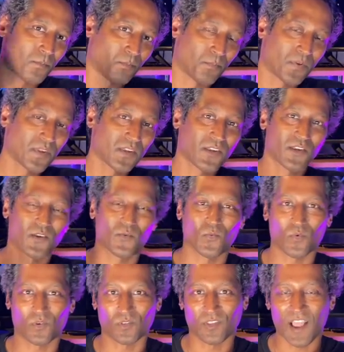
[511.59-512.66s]
be
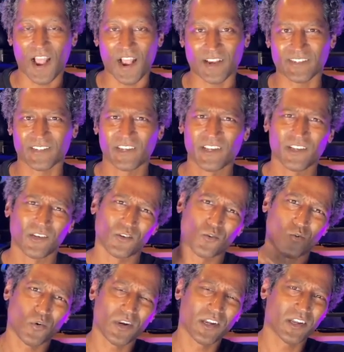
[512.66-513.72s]
relaxed,
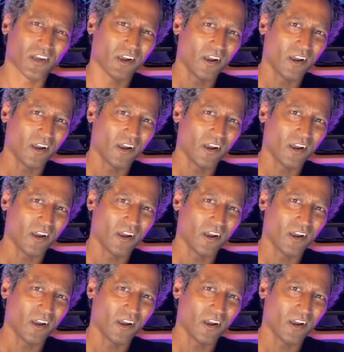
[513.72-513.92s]
drink